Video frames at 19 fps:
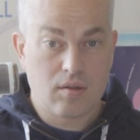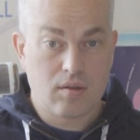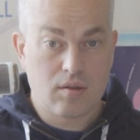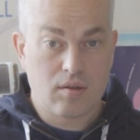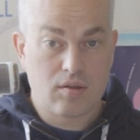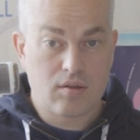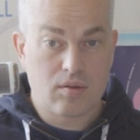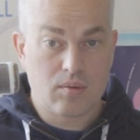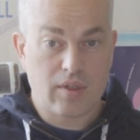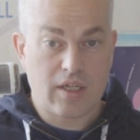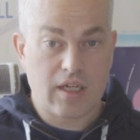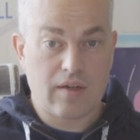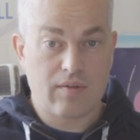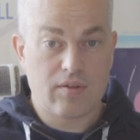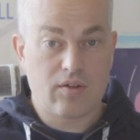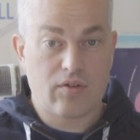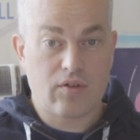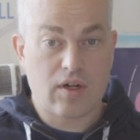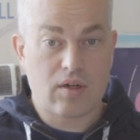So we have
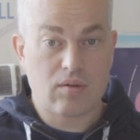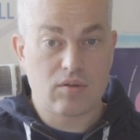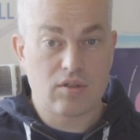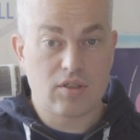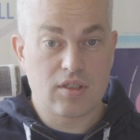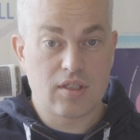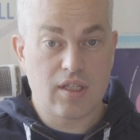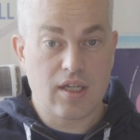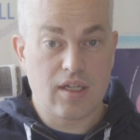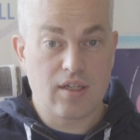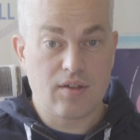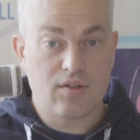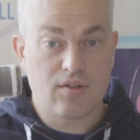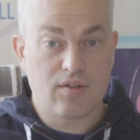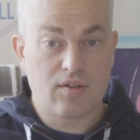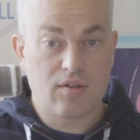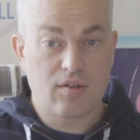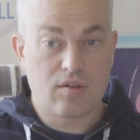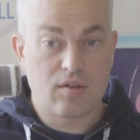the round
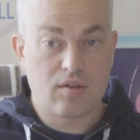state.